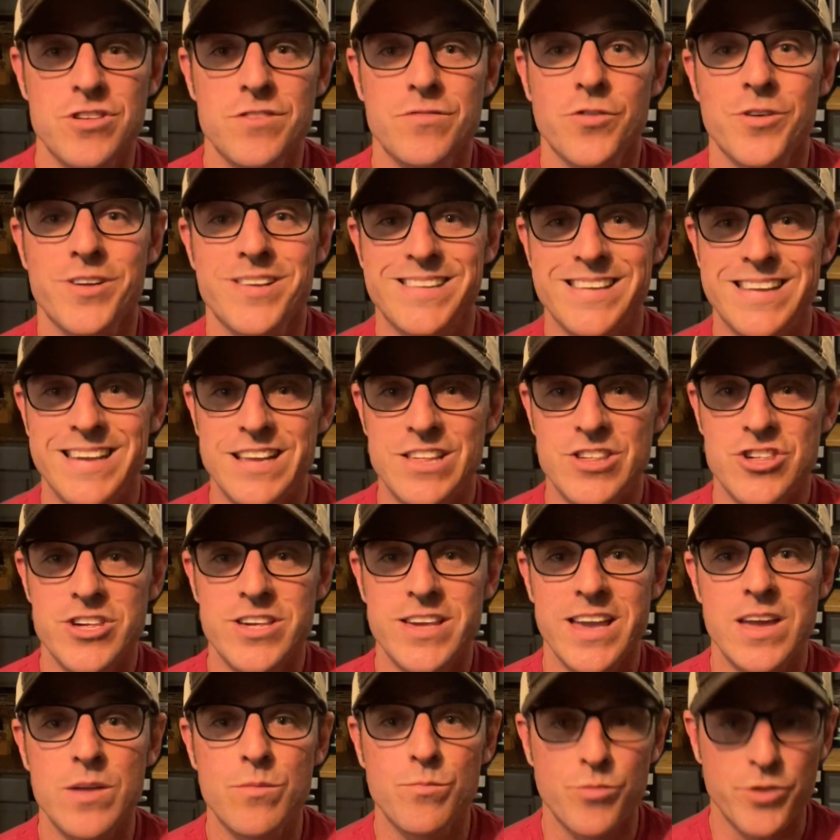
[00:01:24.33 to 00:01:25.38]
for
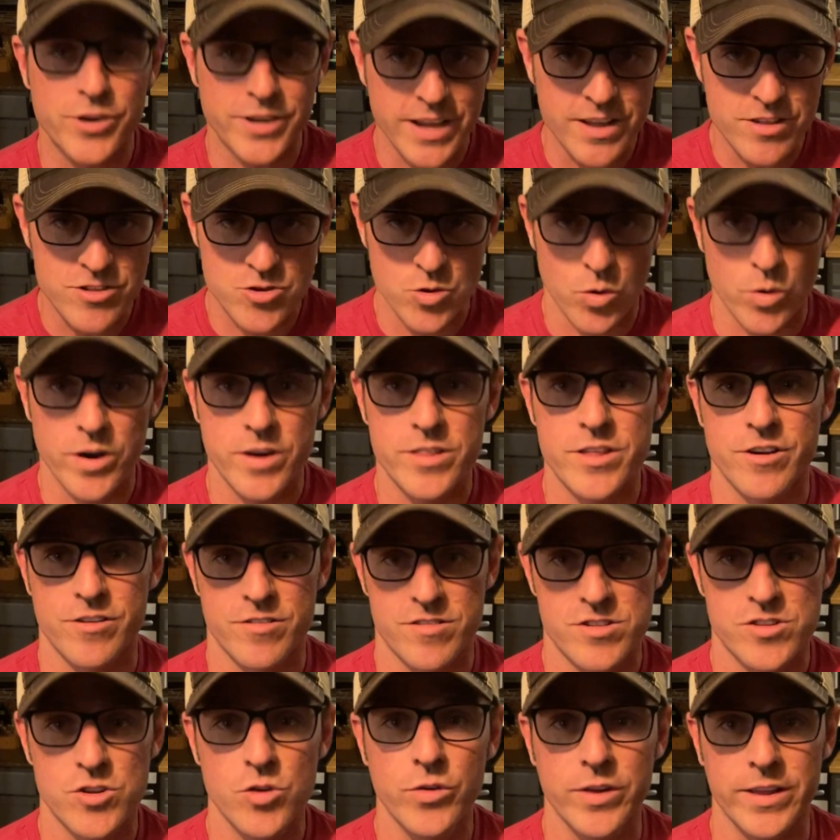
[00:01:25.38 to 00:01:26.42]
teaching and bringing joy to their
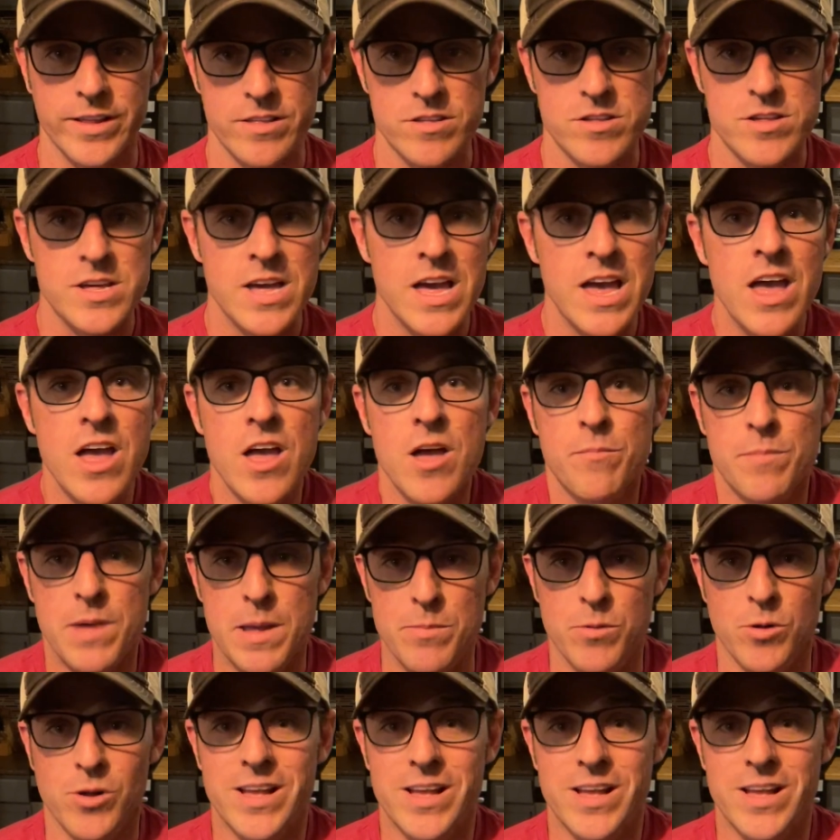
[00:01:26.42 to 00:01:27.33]
students. People